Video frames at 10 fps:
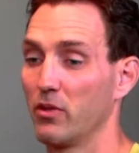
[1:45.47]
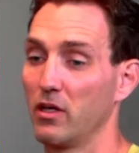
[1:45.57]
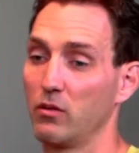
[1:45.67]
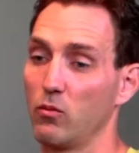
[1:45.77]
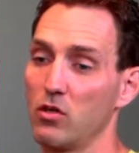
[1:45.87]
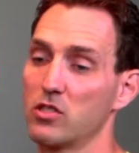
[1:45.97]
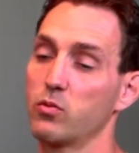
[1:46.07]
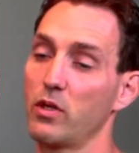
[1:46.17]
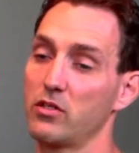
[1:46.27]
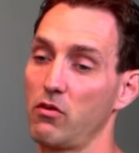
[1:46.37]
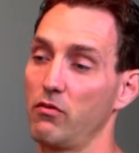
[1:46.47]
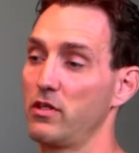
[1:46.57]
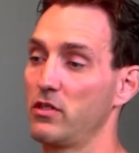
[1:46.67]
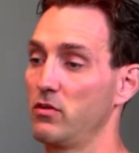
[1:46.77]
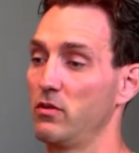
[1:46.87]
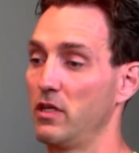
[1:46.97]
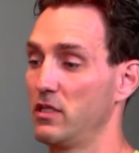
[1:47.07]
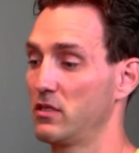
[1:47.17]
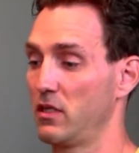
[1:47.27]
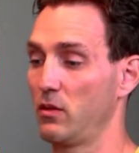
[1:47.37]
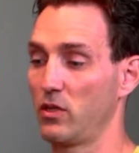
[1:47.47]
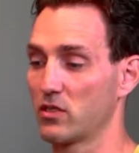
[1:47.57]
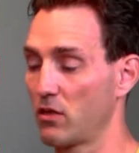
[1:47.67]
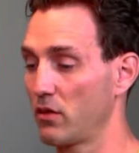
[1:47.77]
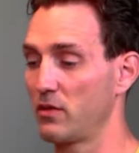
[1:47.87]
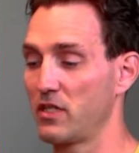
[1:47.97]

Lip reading: But once we dove into this and we saw the